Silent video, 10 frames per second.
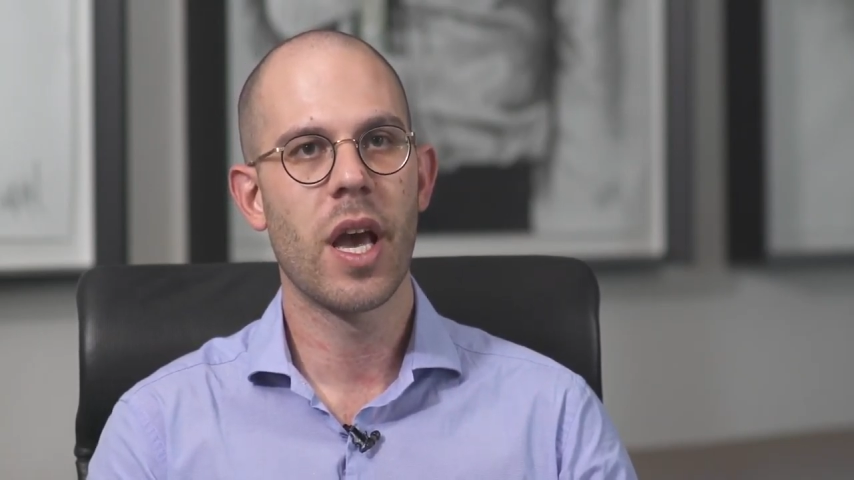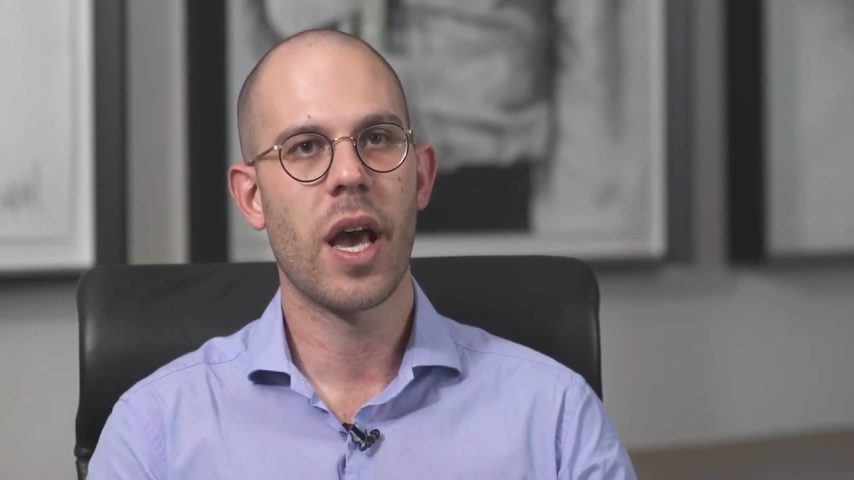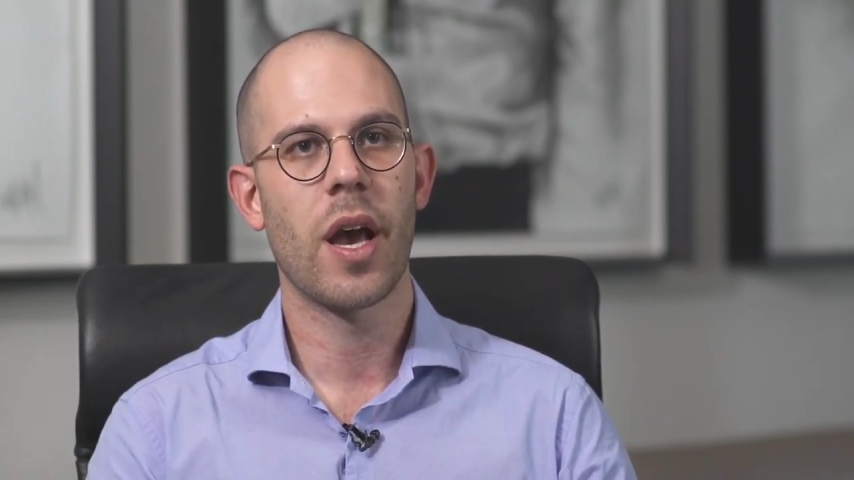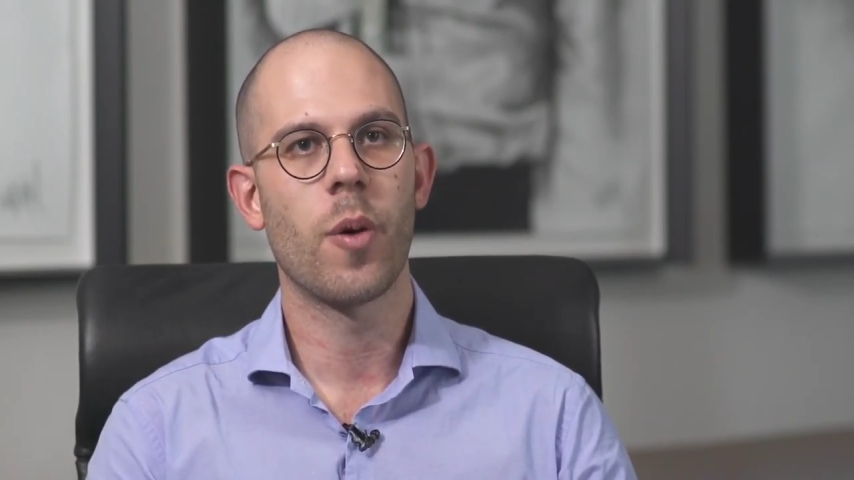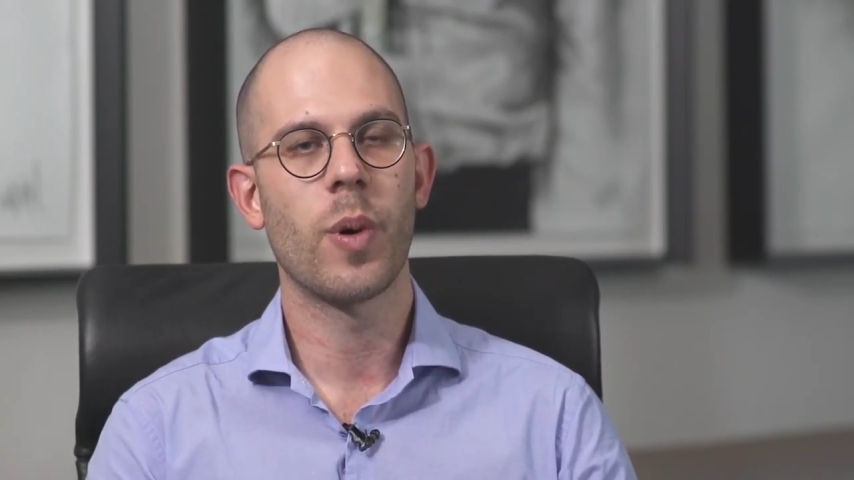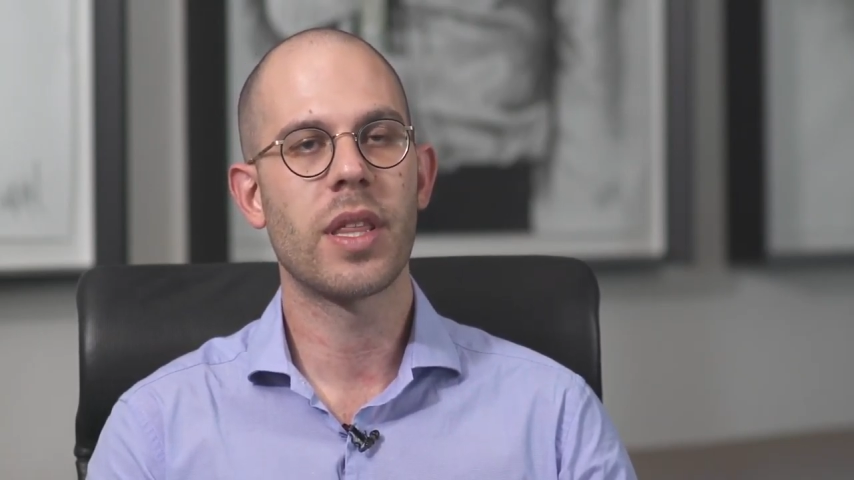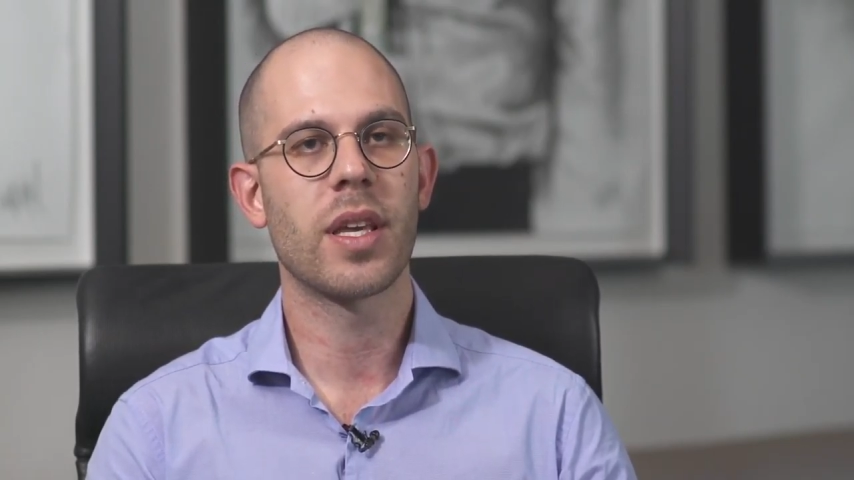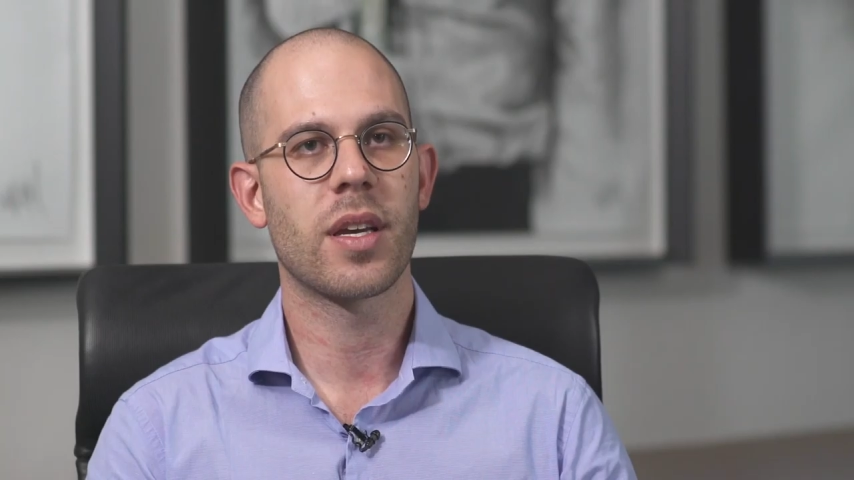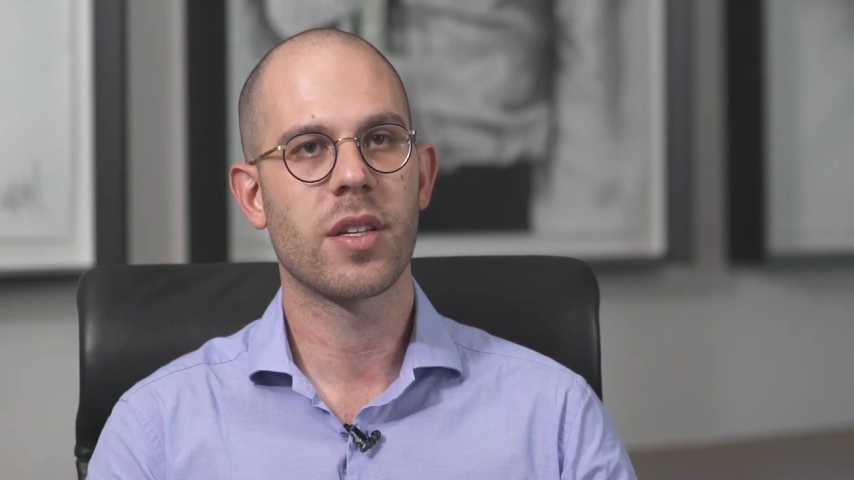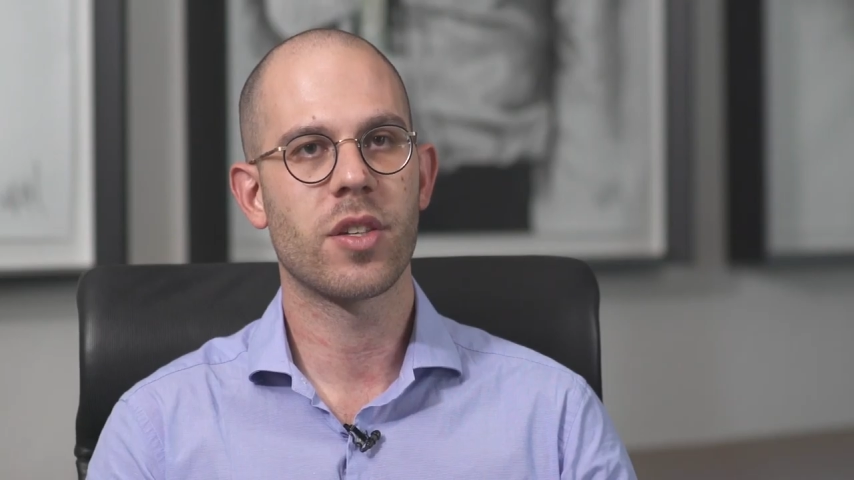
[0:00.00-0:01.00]
uh, we
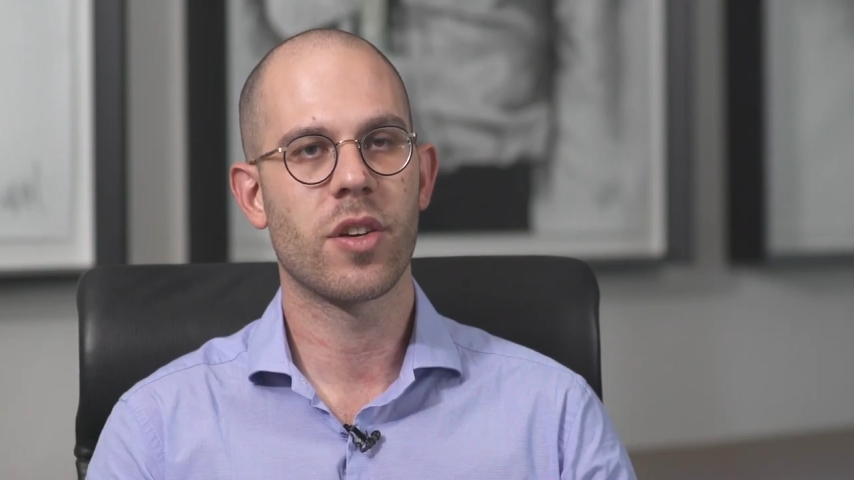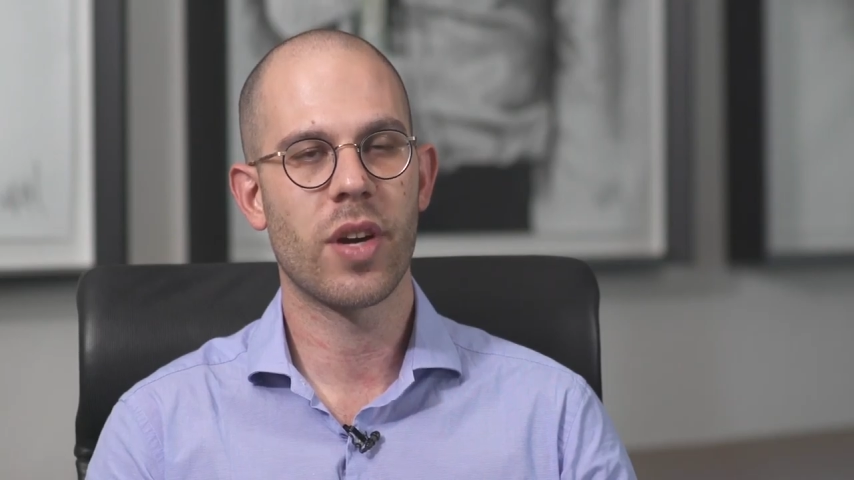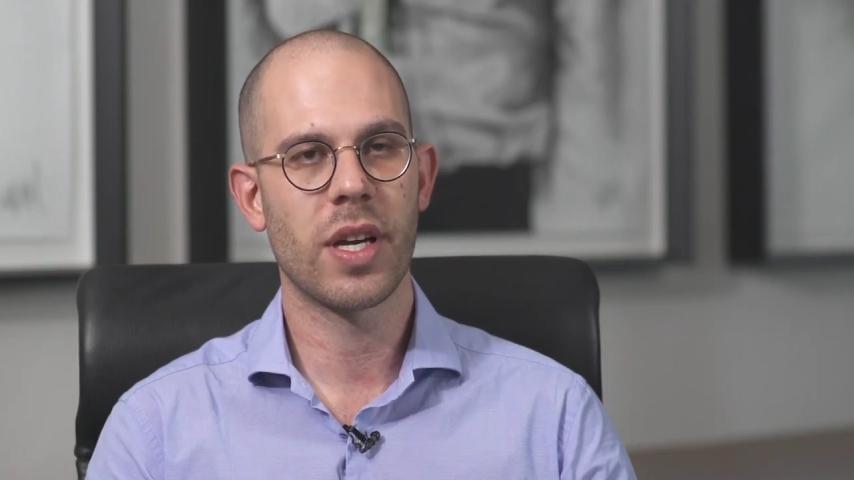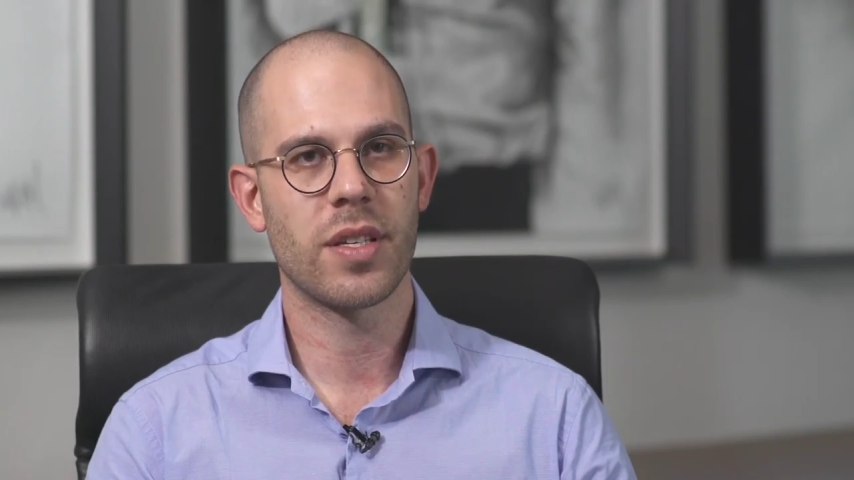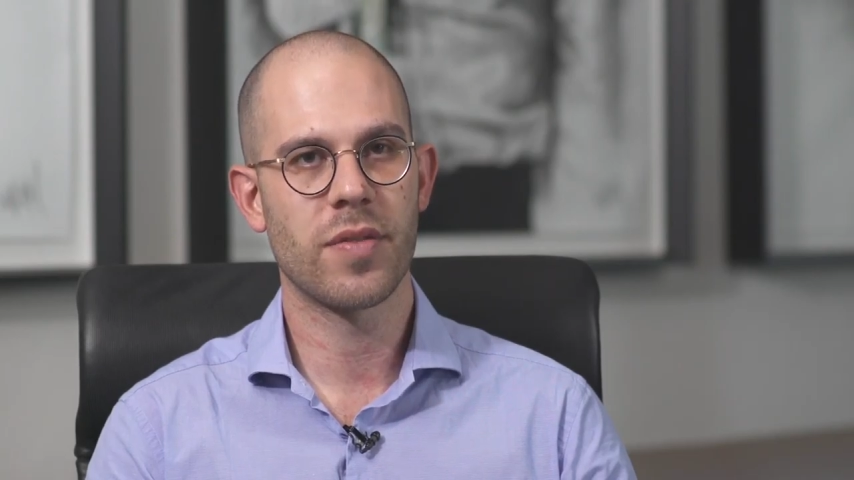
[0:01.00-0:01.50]
think it's a great